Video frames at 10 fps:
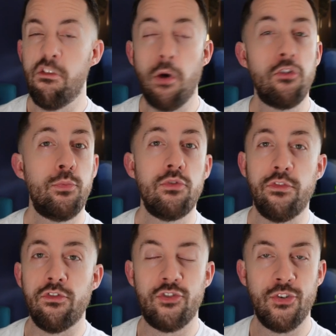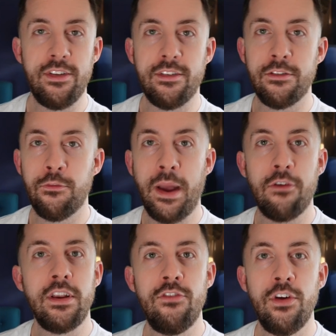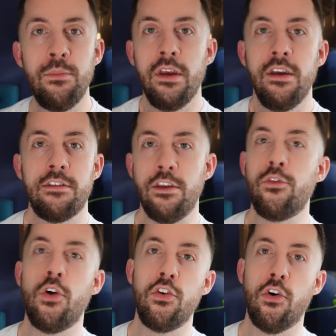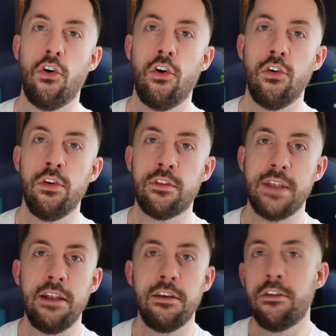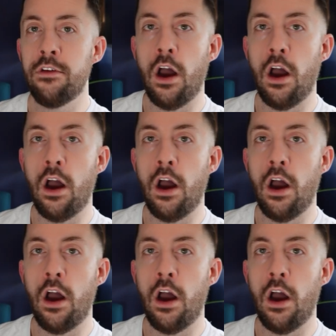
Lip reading: are multiple different choices of balcony room. So you've got your standard